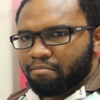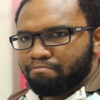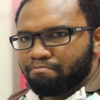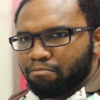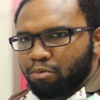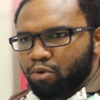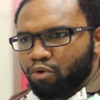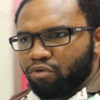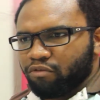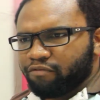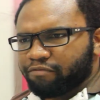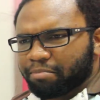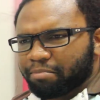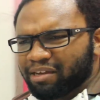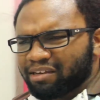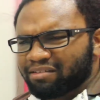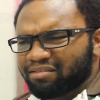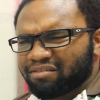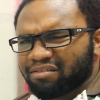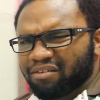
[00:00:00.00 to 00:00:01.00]
move
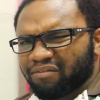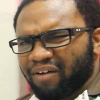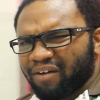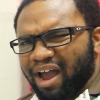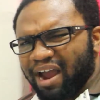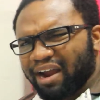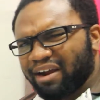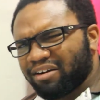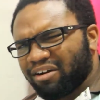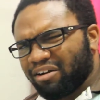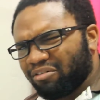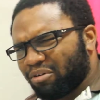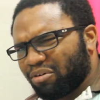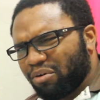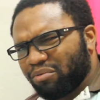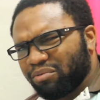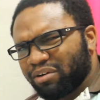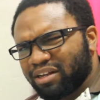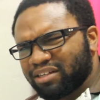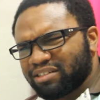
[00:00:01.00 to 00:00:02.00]
pieces of iron
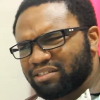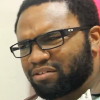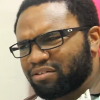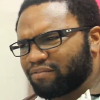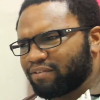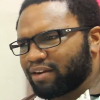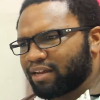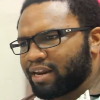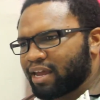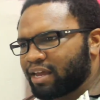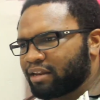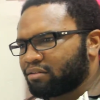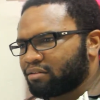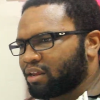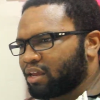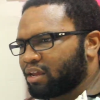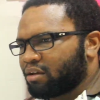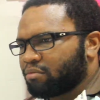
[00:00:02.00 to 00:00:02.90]
around and stuff like that,